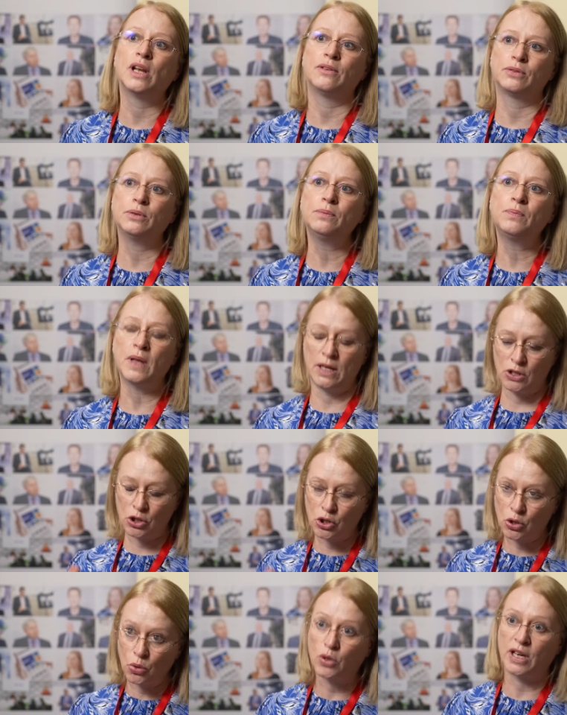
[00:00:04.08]
level, it's
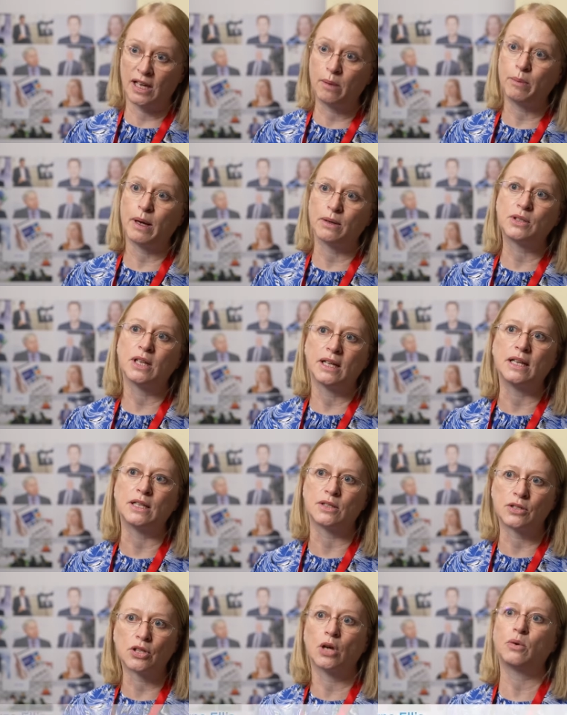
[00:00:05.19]
talking about it is
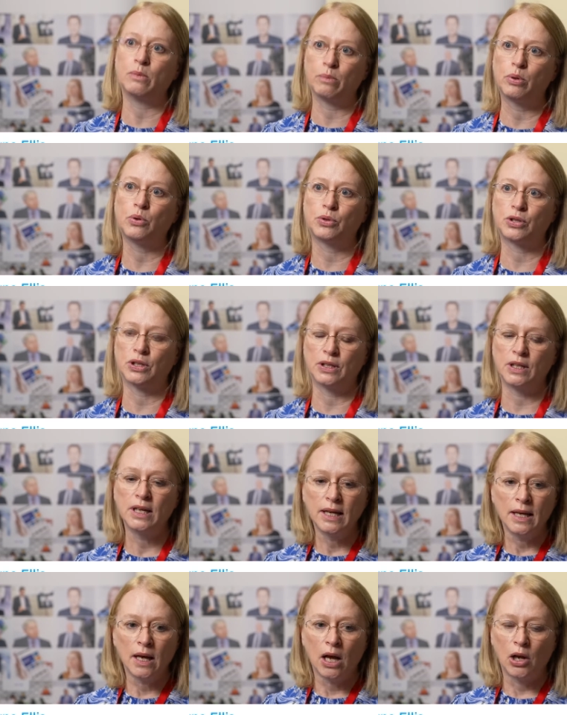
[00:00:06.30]
so important.
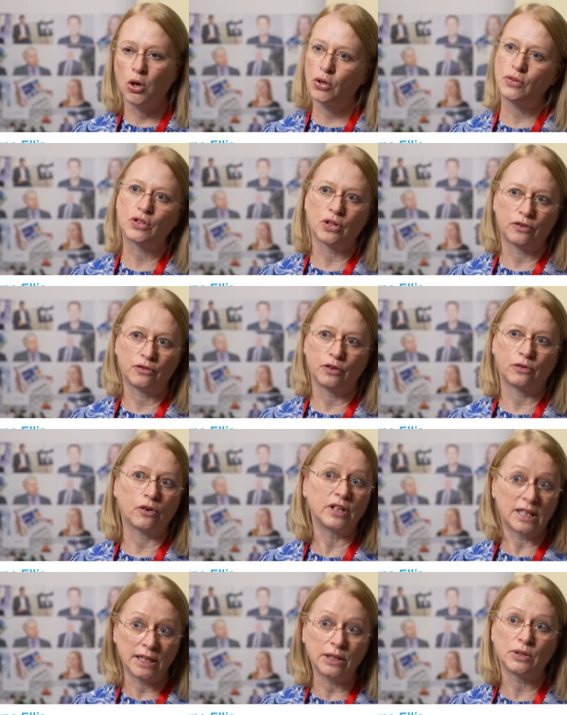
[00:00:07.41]
A lot of staff feel
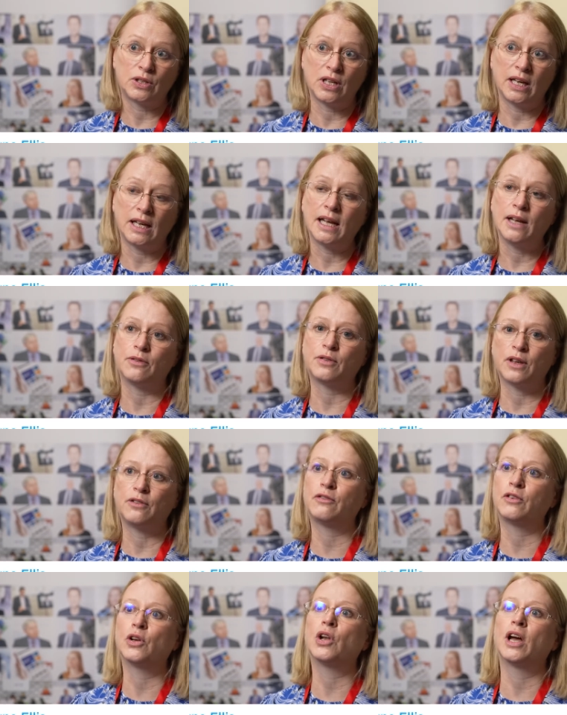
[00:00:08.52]
very guilty if they
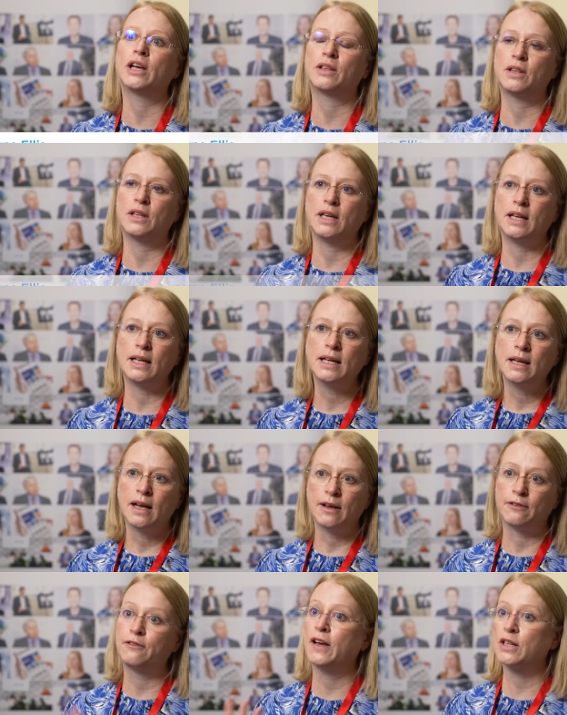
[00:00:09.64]
feel like the
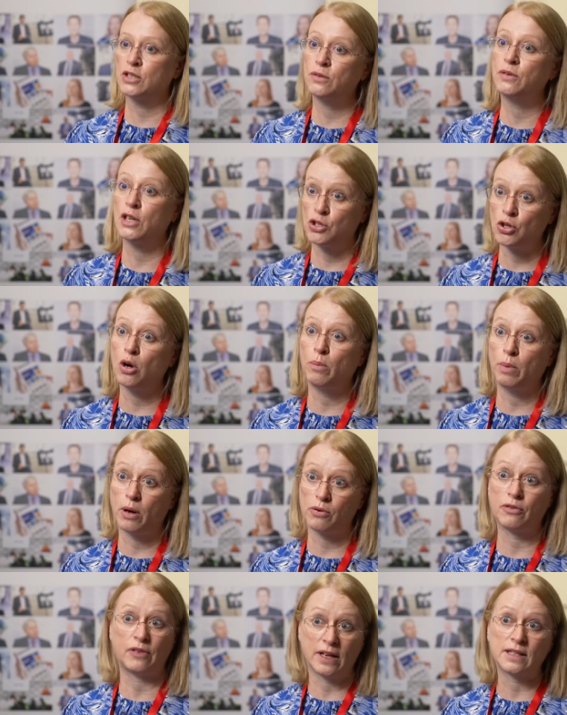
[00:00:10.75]
effects of their job are
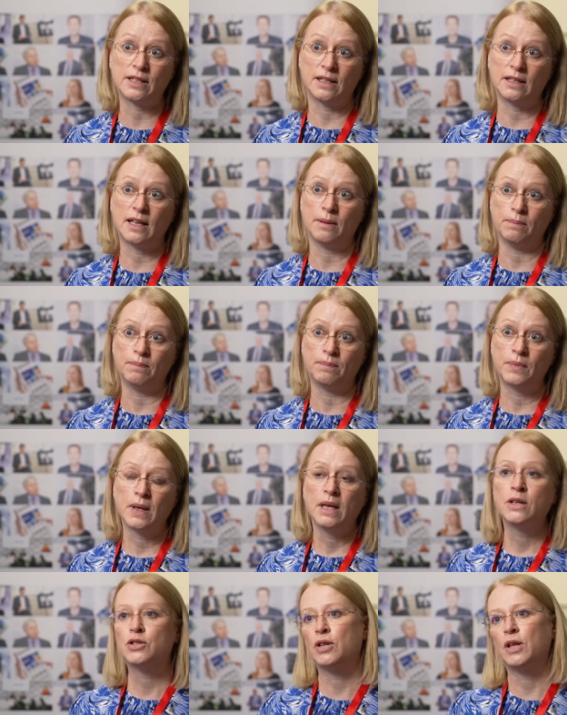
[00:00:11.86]
affecting them.
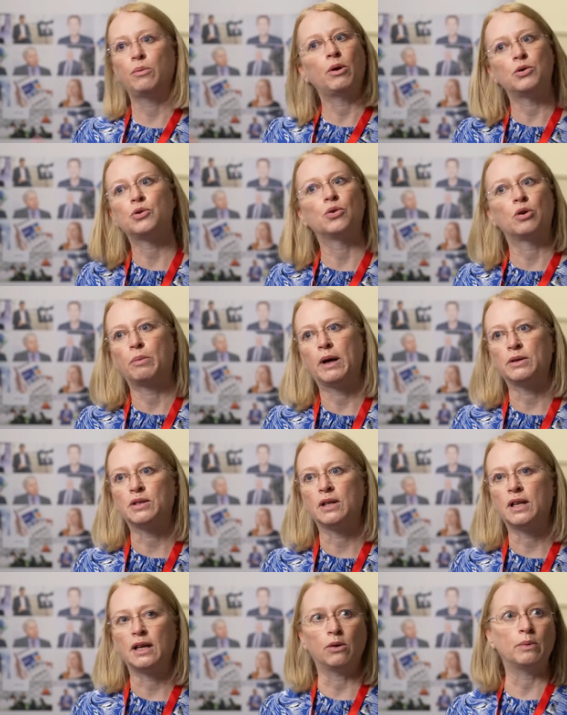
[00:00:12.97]
So they won't talk about
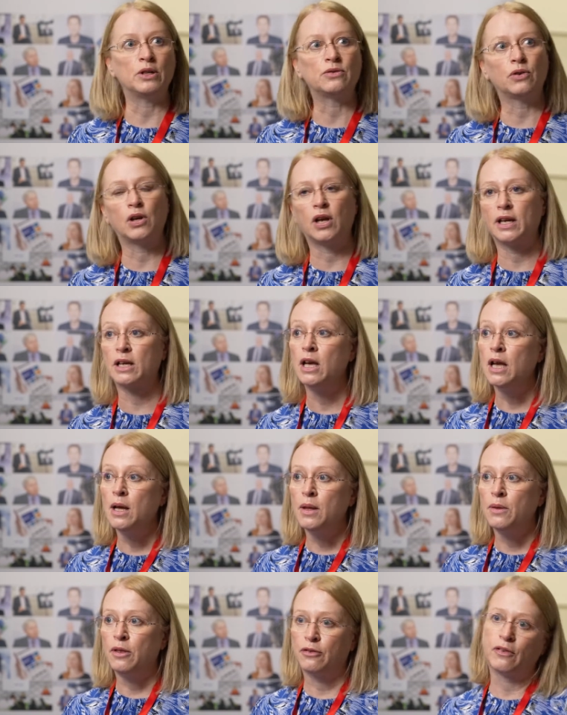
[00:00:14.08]
it. They almost feel like
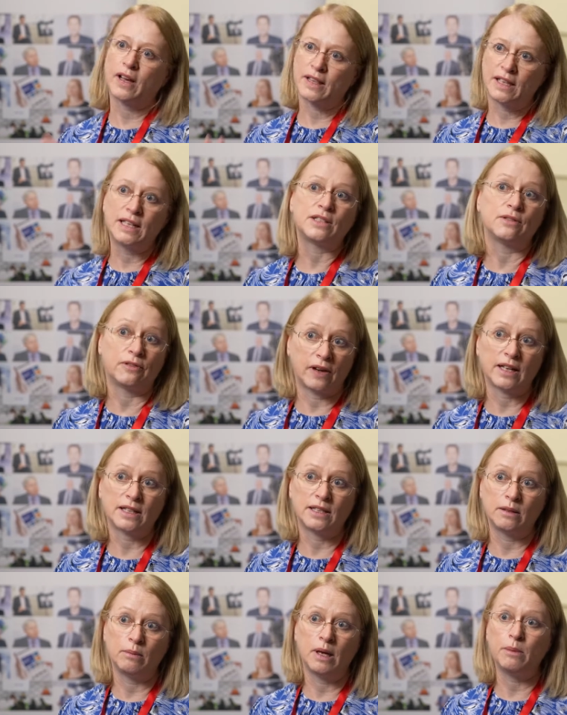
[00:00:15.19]
the fact that it's
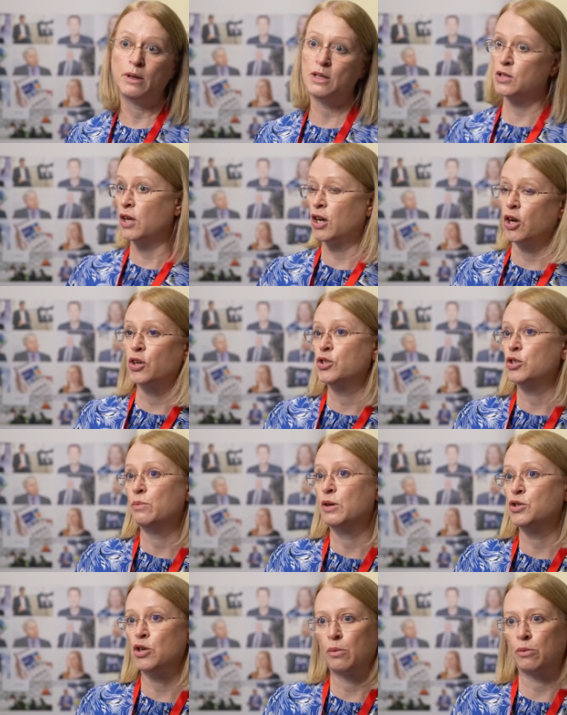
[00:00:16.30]
affecting me means that I can't do
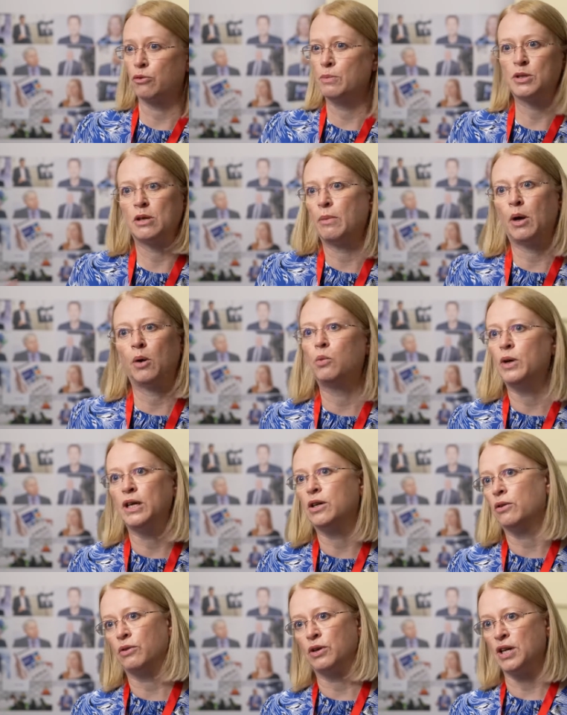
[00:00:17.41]
my job or I'm somehow
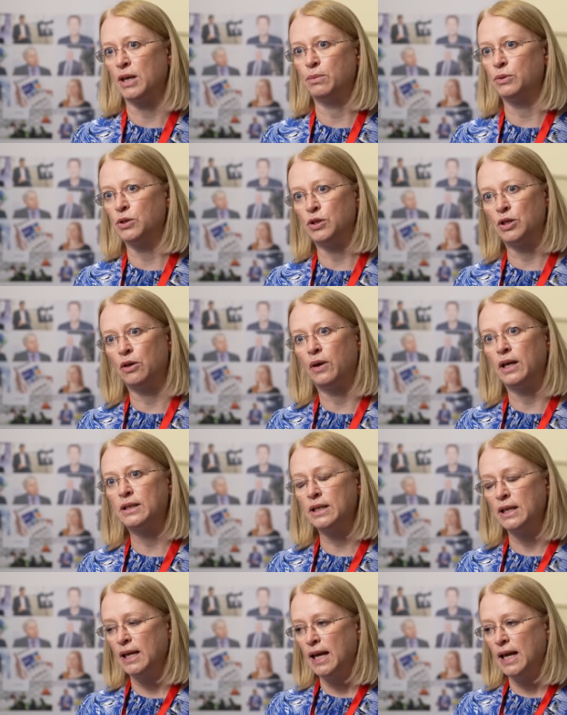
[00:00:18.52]
weak or unable to do it.